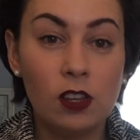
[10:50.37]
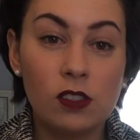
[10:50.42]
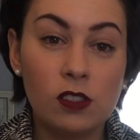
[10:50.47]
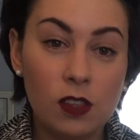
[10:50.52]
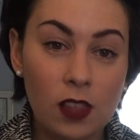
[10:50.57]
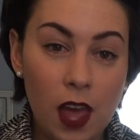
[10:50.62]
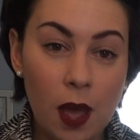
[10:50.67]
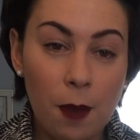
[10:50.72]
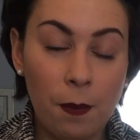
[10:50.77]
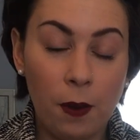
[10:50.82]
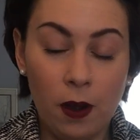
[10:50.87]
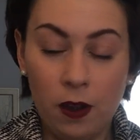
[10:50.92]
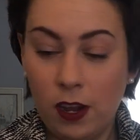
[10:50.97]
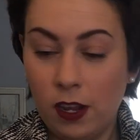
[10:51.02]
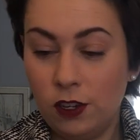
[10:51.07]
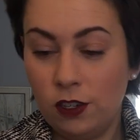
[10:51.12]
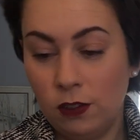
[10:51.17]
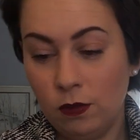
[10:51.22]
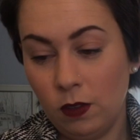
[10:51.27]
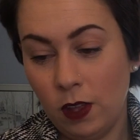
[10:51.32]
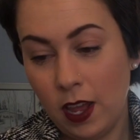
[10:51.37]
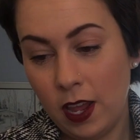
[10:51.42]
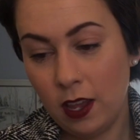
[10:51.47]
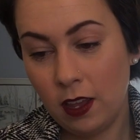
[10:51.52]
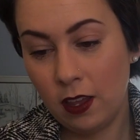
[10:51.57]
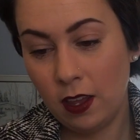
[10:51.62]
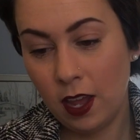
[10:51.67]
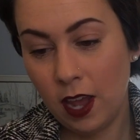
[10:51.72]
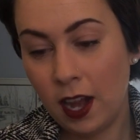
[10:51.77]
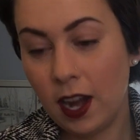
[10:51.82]
So that part I do
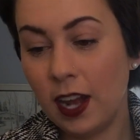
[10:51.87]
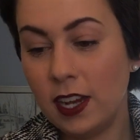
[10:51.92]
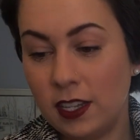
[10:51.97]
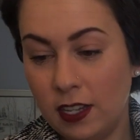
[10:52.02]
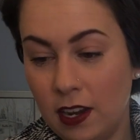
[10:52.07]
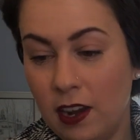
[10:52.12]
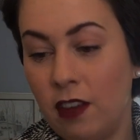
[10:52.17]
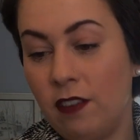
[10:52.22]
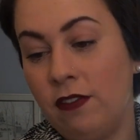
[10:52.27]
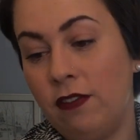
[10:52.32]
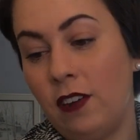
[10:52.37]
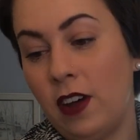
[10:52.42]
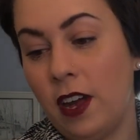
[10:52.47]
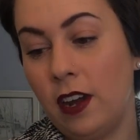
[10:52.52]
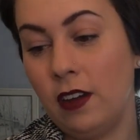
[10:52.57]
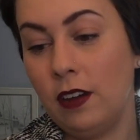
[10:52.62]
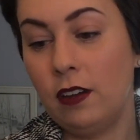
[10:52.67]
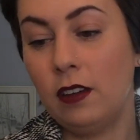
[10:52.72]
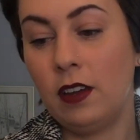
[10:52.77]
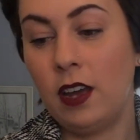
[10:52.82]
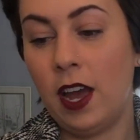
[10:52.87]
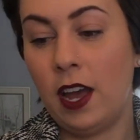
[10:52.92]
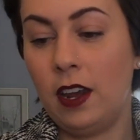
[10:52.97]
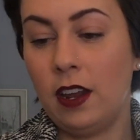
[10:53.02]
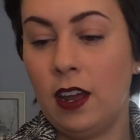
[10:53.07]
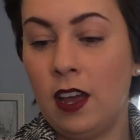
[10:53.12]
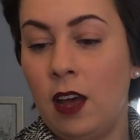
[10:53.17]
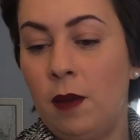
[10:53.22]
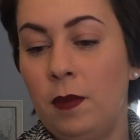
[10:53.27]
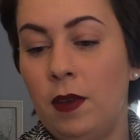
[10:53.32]
like, and I did have fun kind
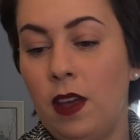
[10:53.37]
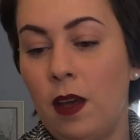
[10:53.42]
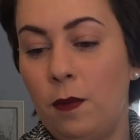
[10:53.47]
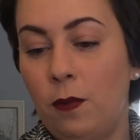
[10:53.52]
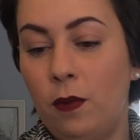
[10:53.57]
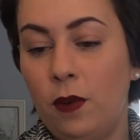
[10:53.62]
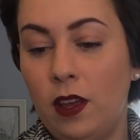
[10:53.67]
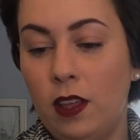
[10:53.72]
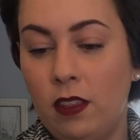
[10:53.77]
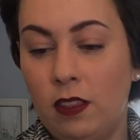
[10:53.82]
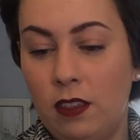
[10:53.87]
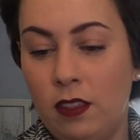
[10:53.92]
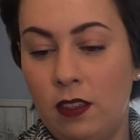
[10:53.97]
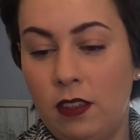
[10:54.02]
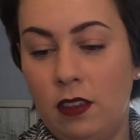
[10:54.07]
of coming up with